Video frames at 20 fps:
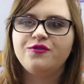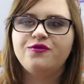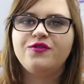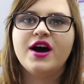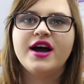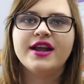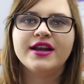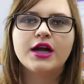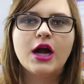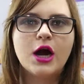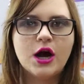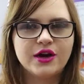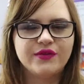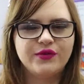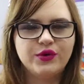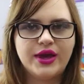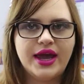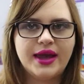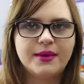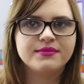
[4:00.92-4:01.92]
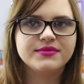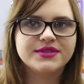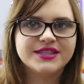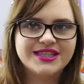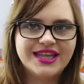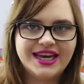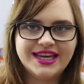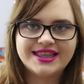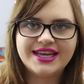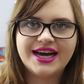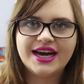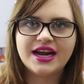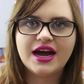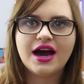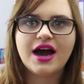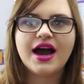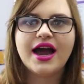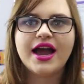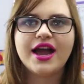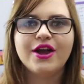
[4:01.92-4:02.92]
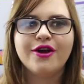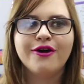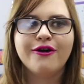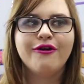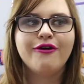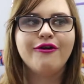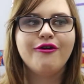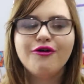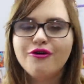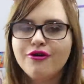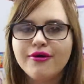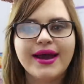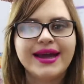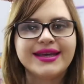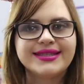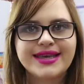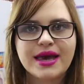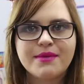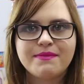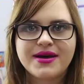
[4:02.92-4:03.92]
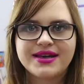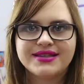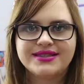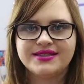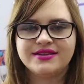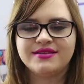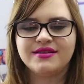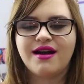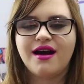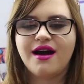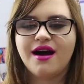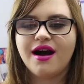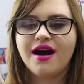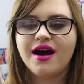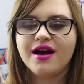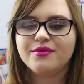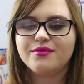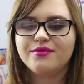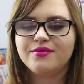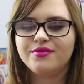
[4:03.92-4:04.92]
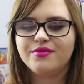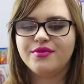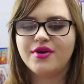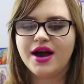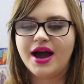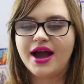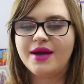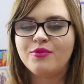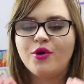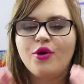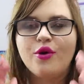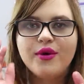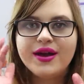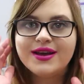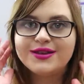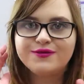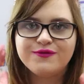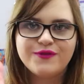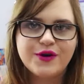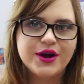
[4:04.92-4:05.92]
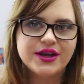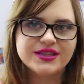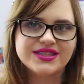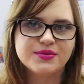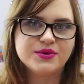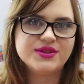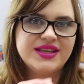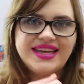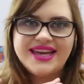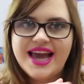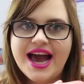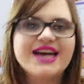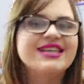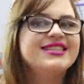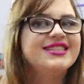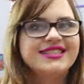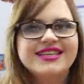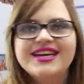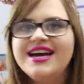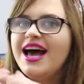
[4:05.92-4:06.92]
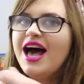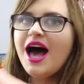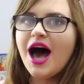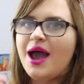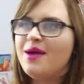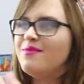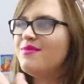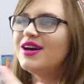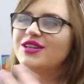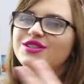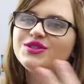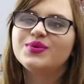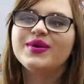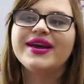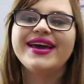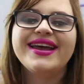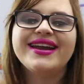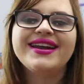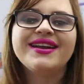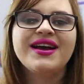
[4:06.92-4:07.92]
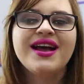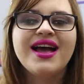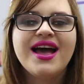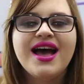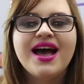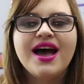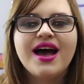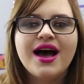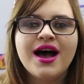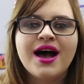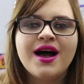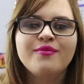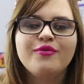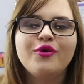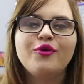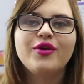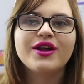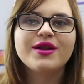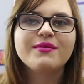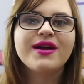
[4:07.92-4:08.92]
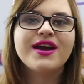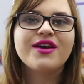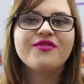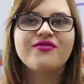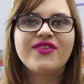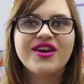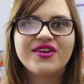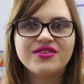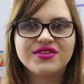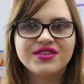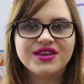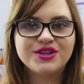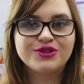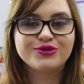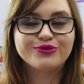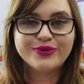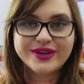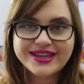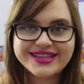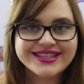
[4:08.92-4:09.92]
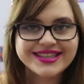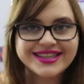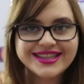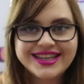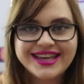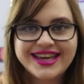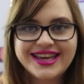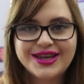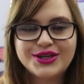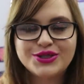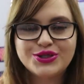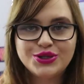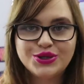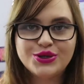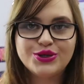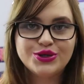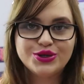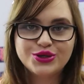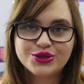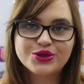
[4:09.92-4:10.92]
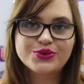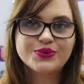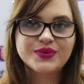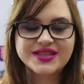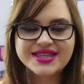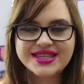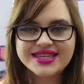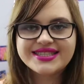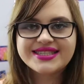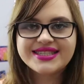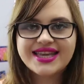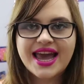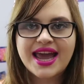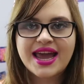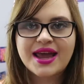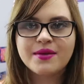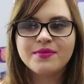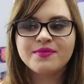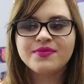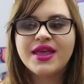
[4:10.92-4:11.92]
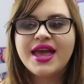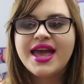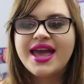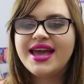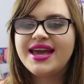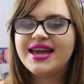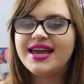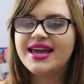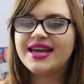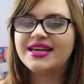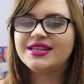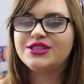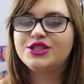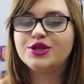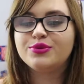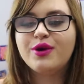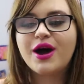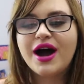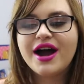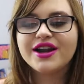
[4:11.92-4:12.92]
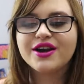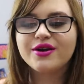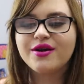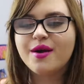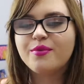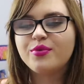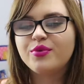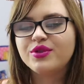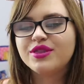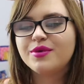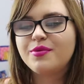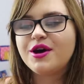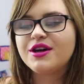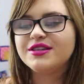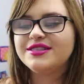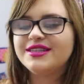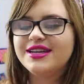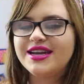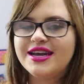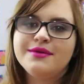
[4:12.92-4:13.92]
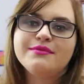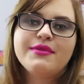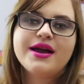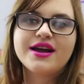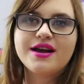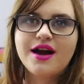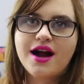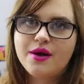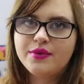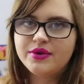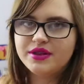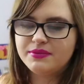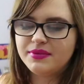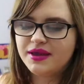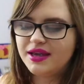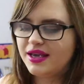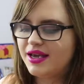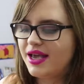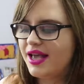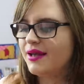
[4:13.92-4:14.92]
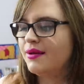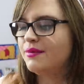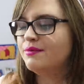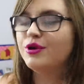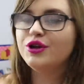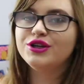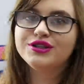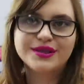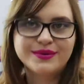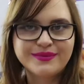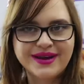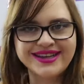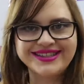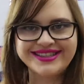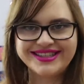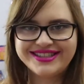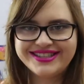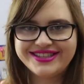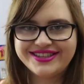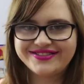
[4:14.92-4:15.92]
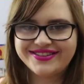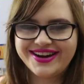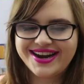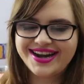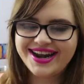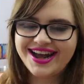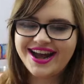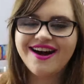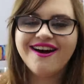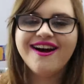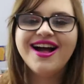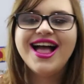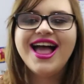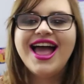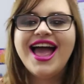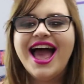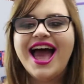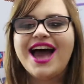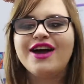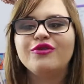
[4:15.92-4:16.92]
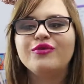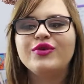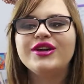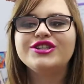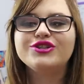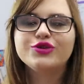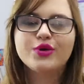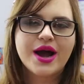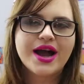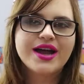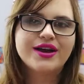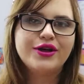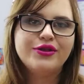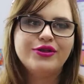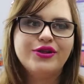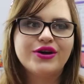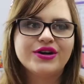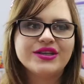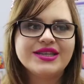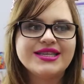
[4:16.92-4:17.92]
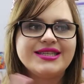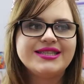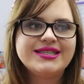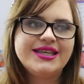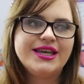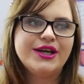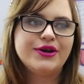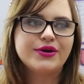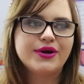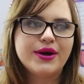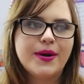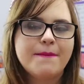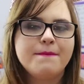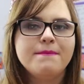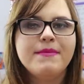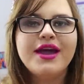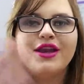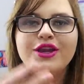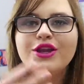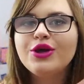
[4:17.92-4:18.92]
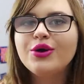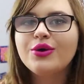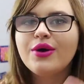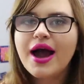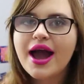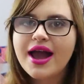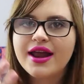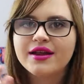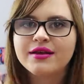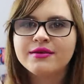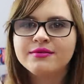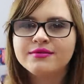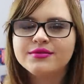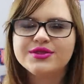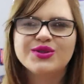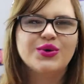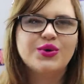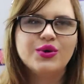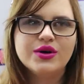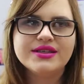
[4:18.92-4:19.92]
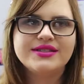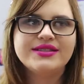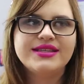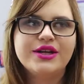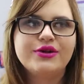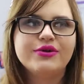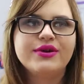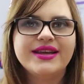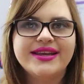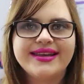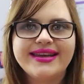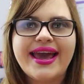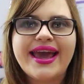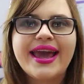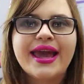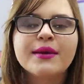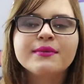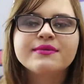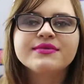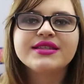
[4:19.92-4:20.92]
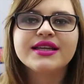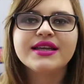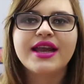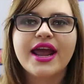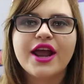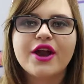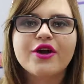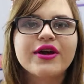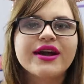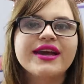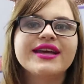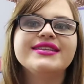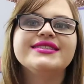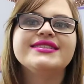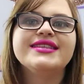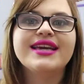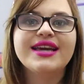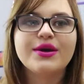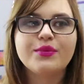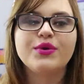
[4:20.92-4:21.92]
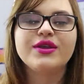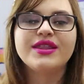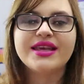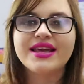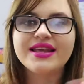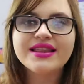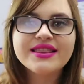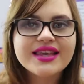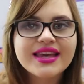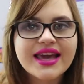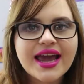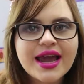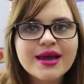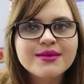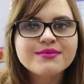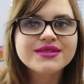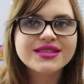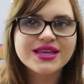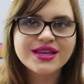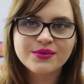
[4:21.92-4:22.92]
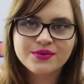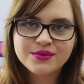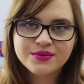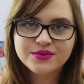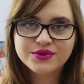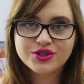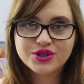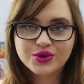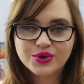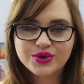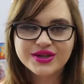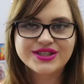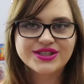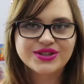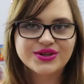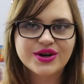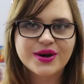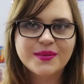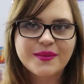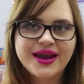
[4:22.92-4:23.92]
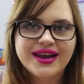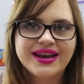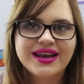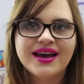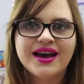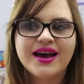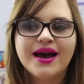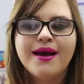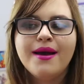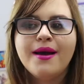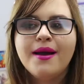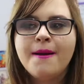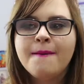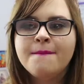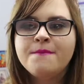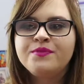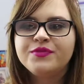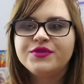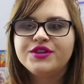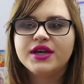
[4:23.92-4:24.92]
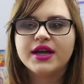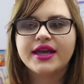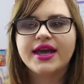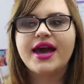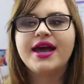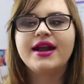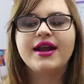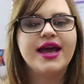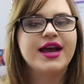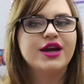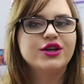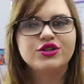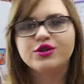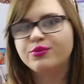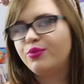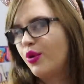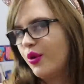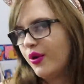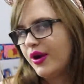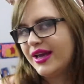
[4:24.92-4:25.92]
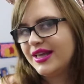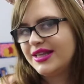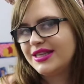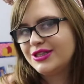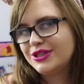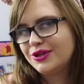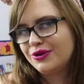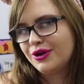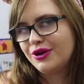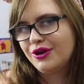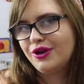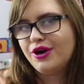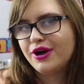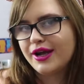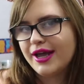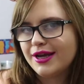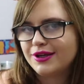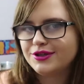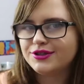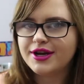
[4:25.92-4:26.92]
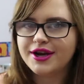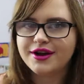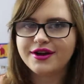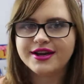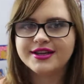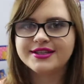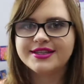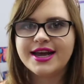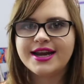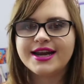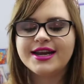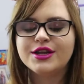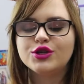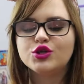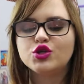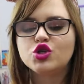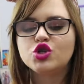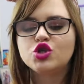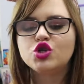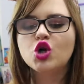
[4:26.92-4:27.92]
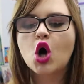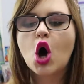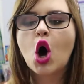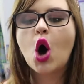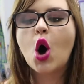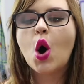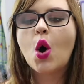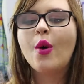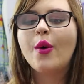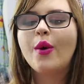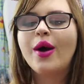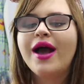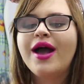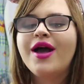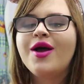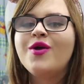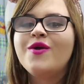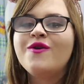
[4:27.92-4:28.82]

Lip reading: fun carnival games like that. I always get best in cart. I'm always focused. I was like, yes, I must win. But one of my favorite things recently to do with this game is to partner up with the person in my cart with me, mostly my sister right now, and we try and unlock the secret menu items or secret games and areas within the games in Toy Story Mania to get extra points or unlock extra areas, and it is so